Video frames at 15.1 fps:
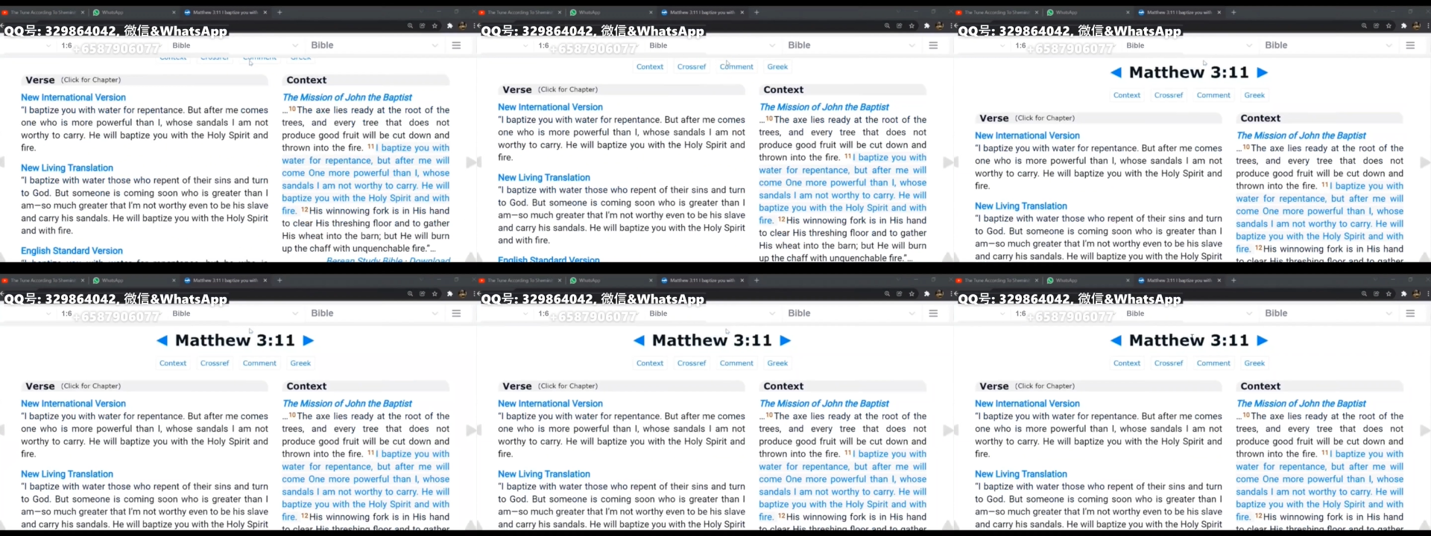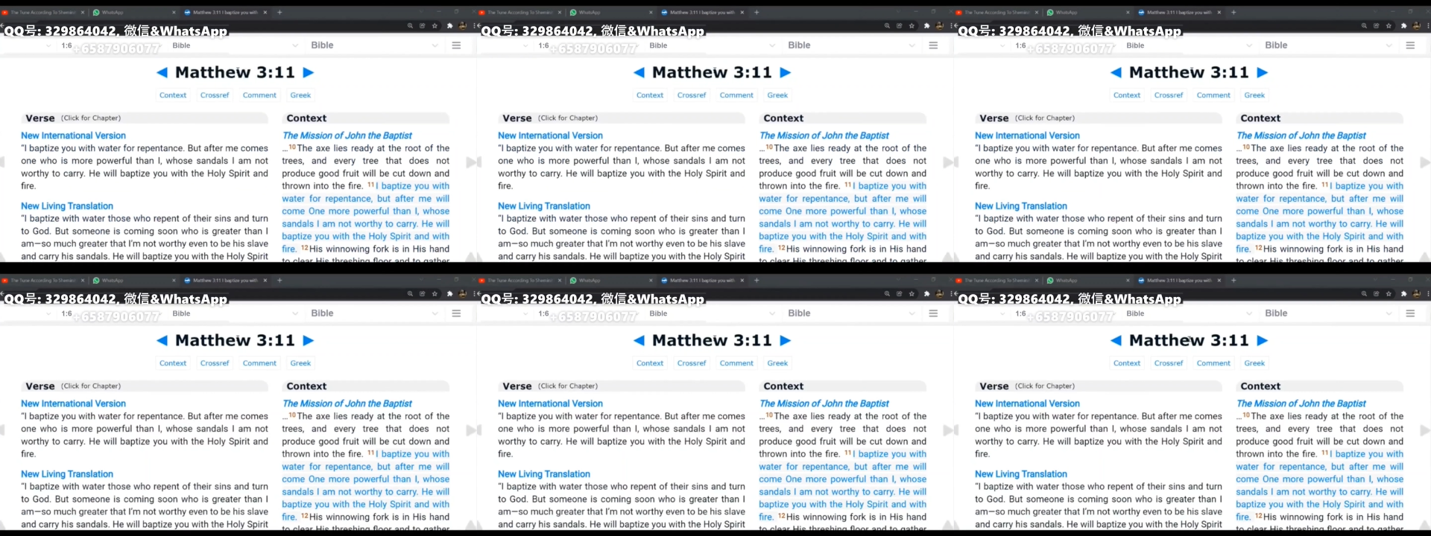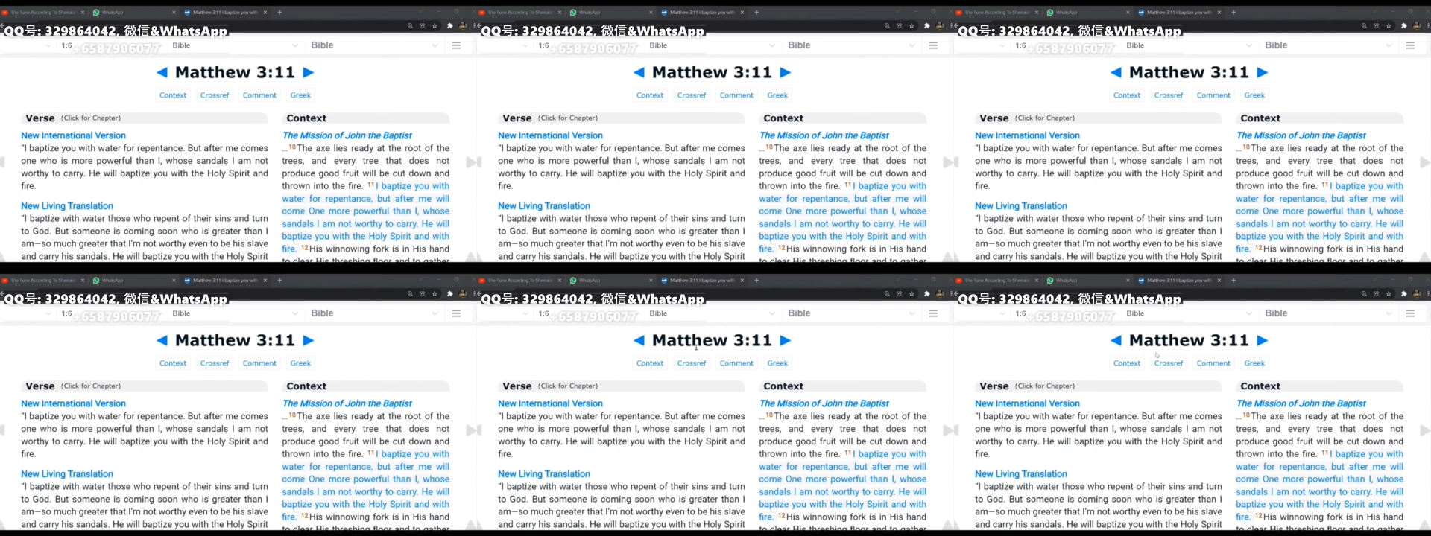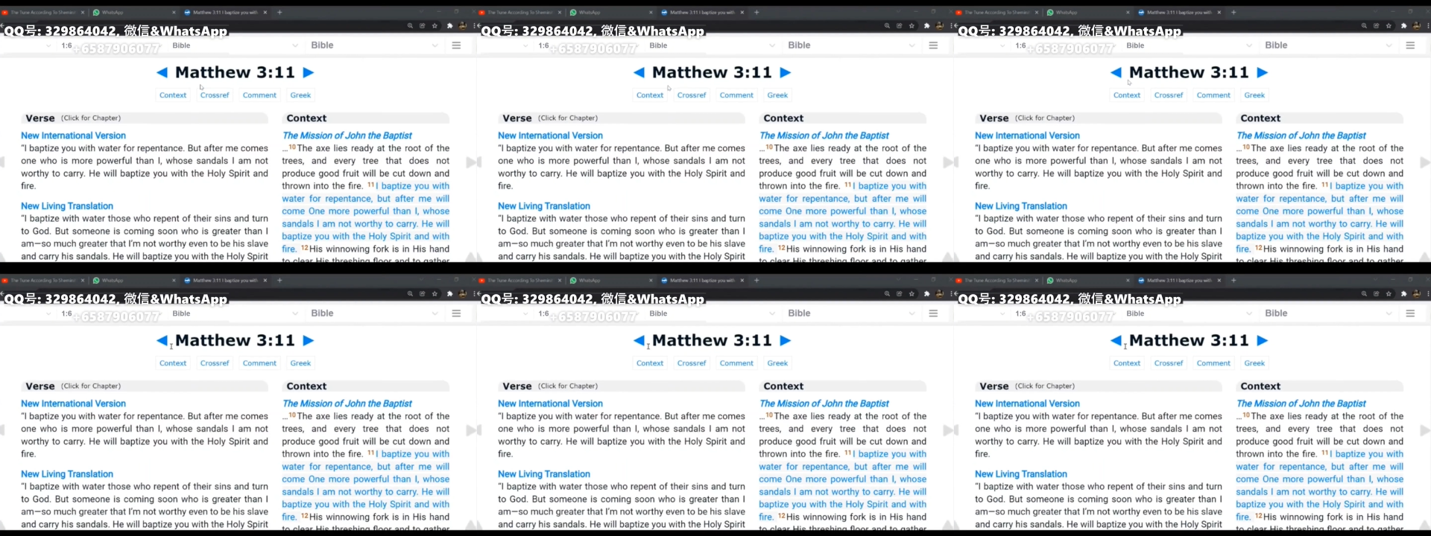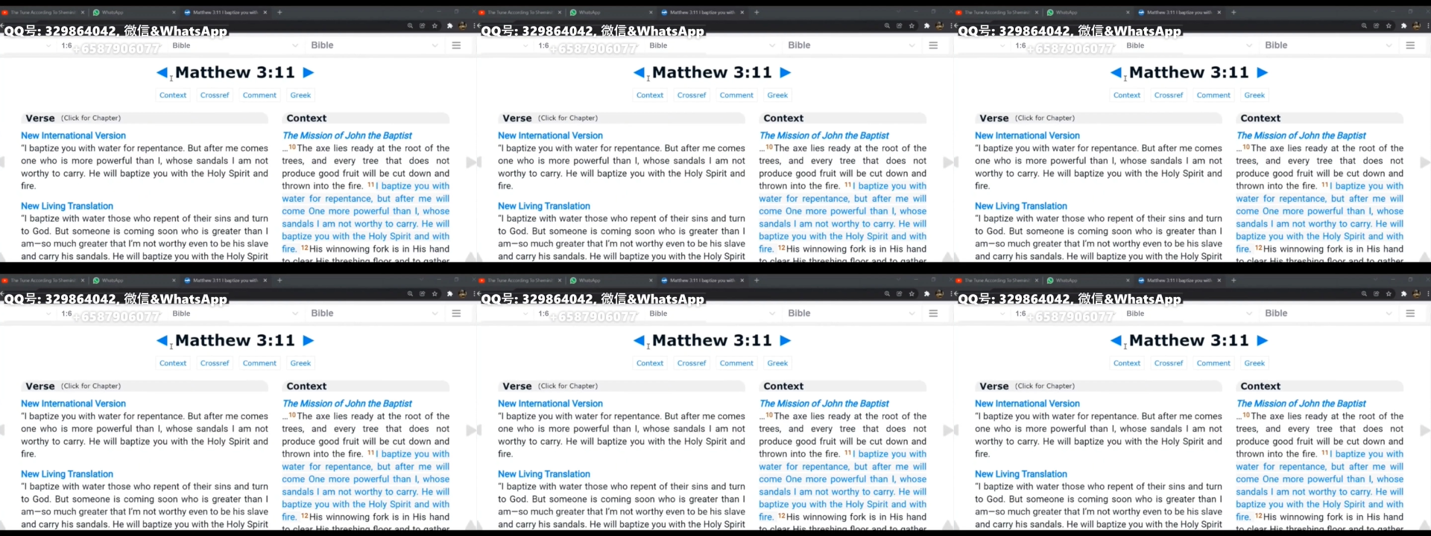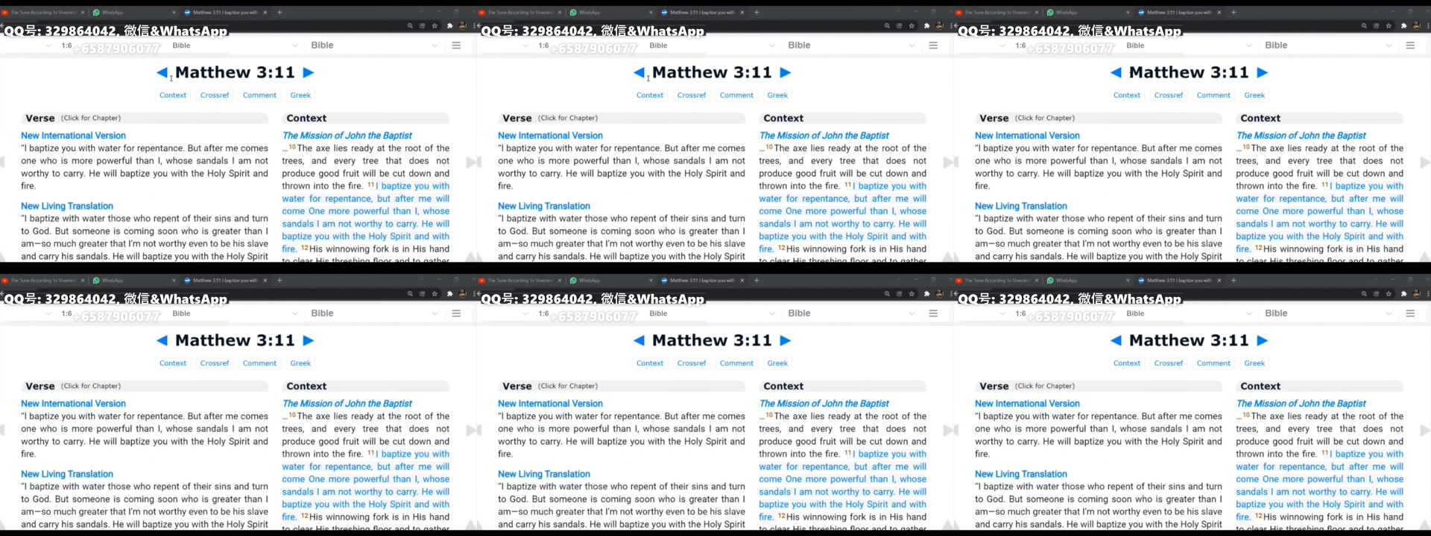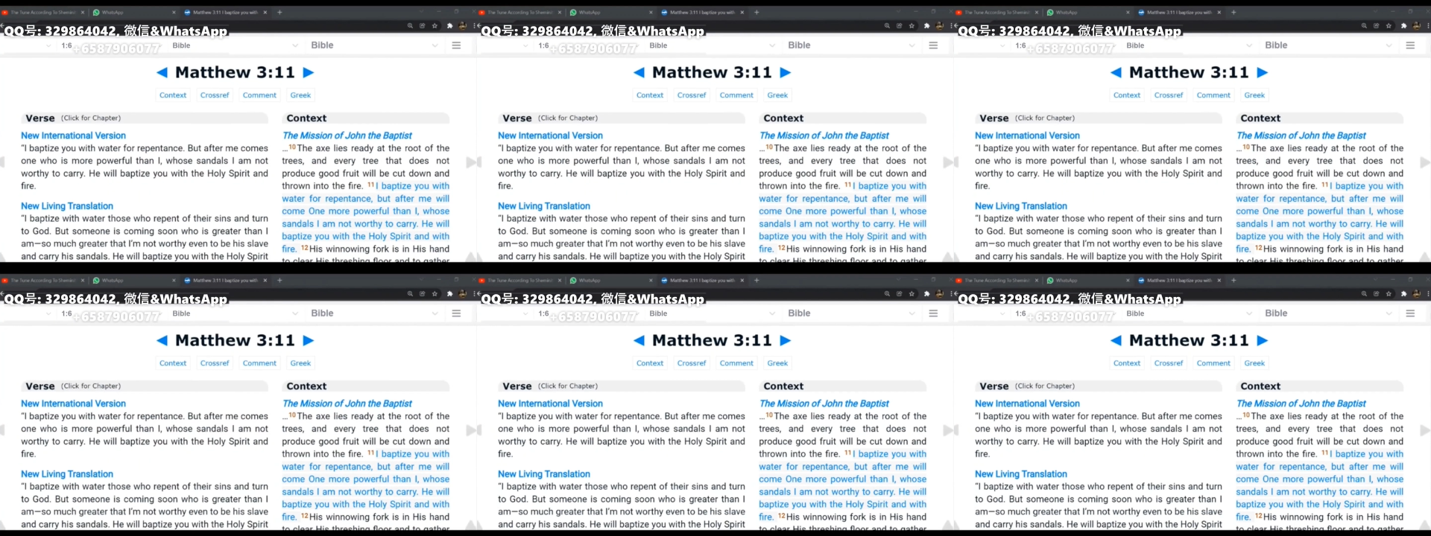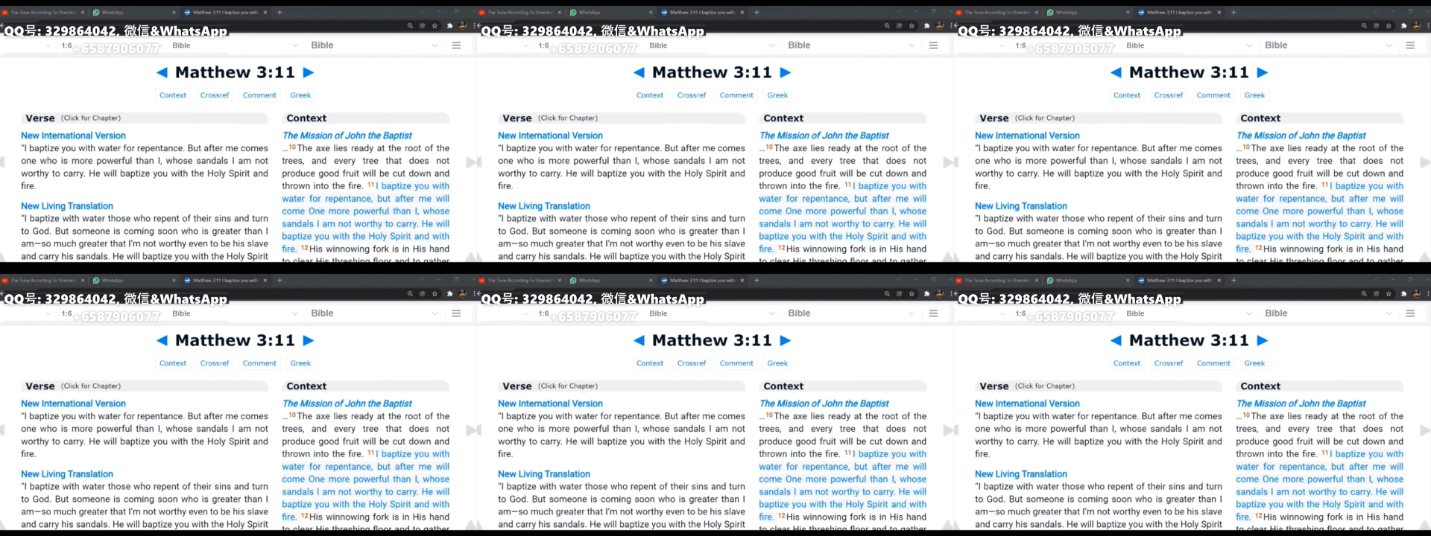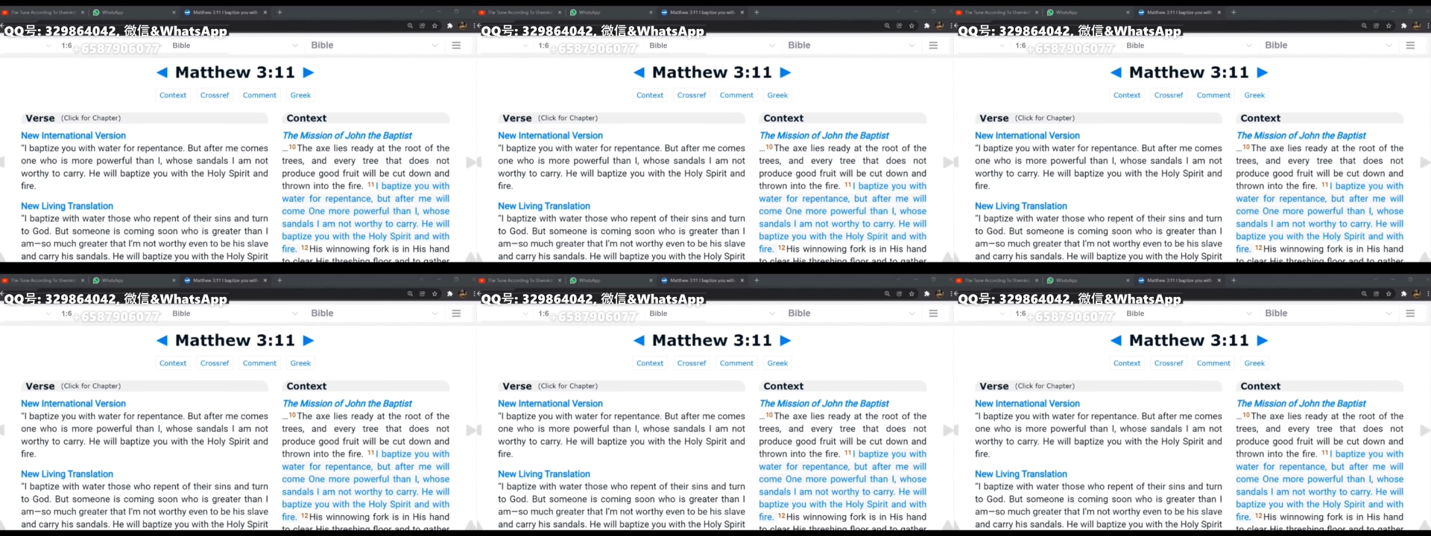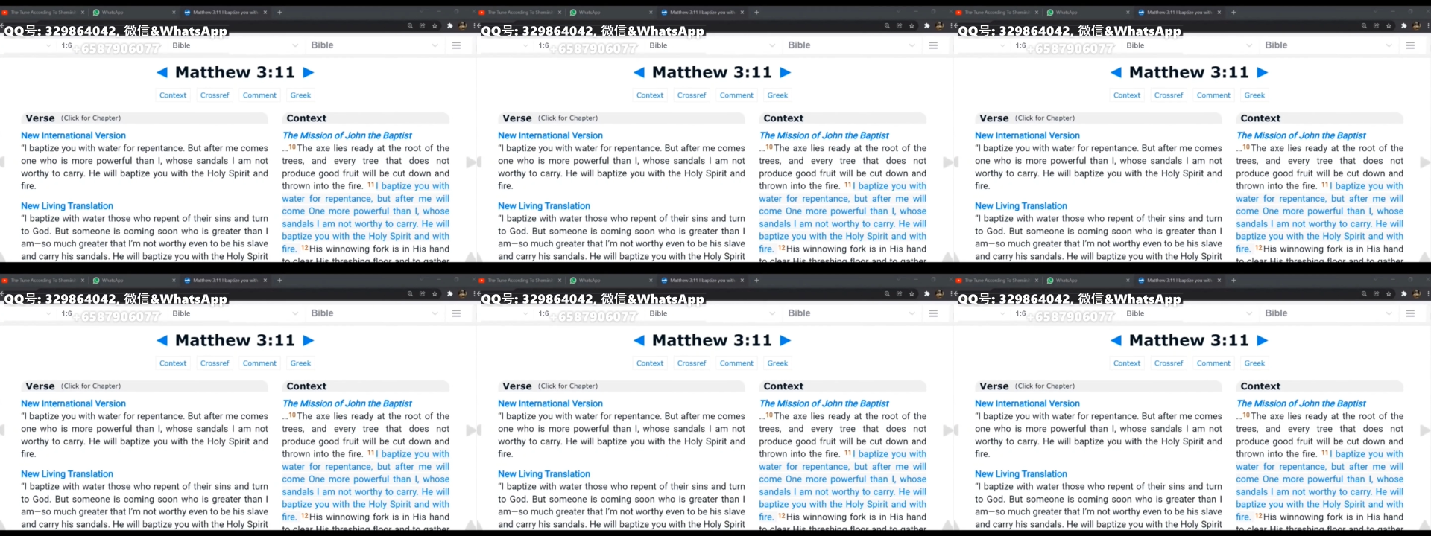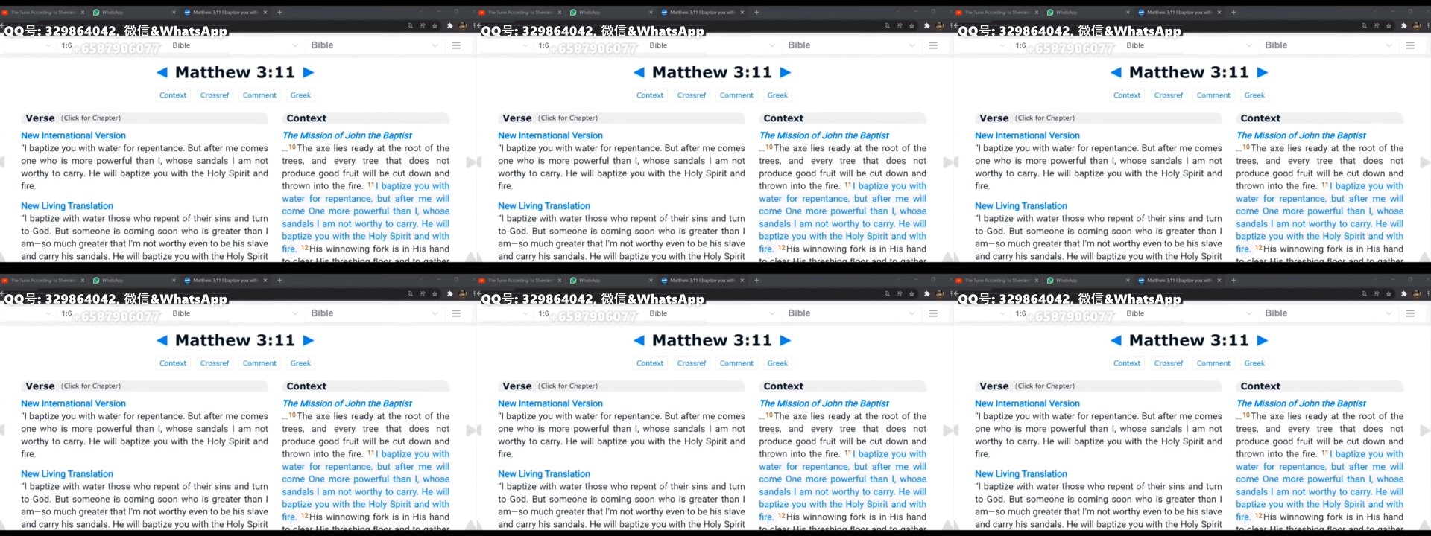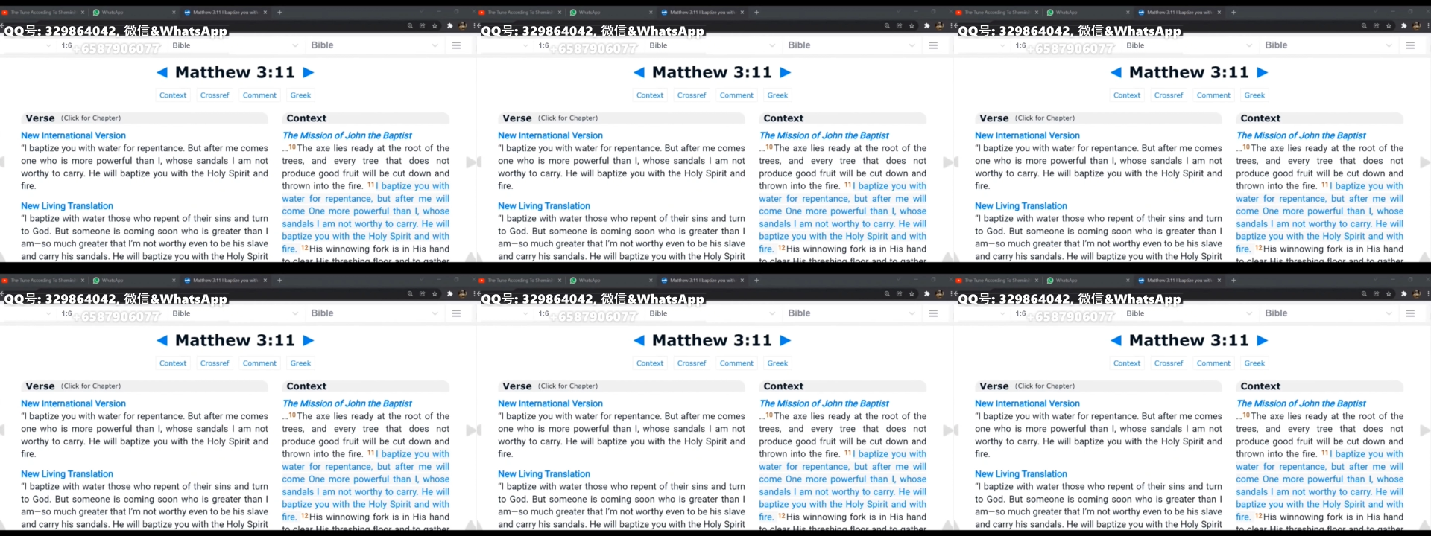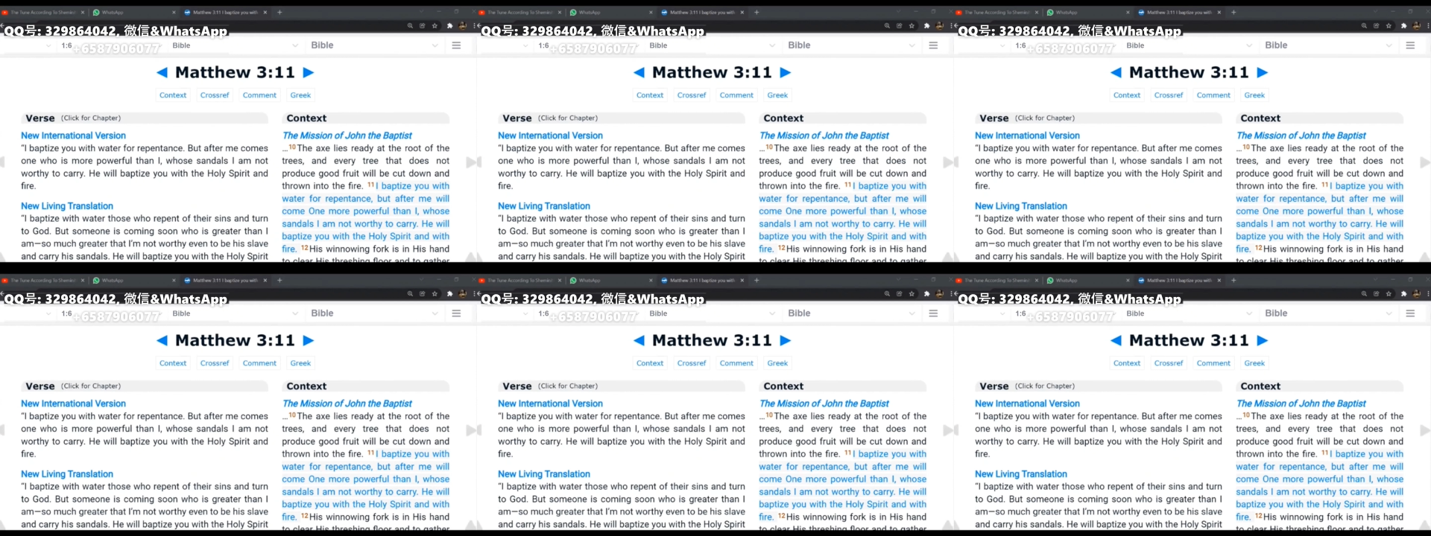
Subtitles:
No face is visible, so there are no lips to read.